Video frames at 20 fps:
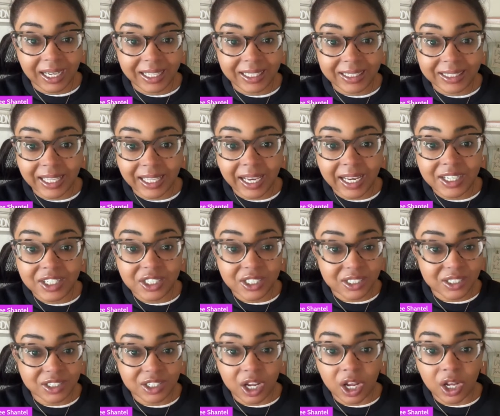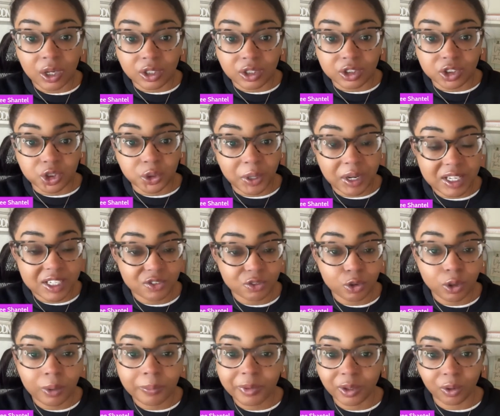they just
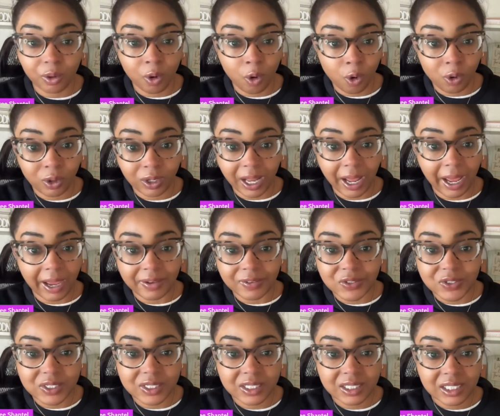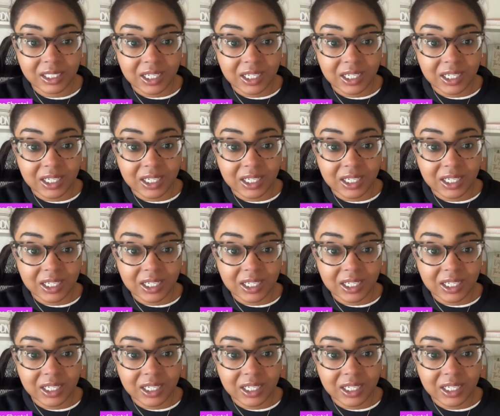transform their whole lives.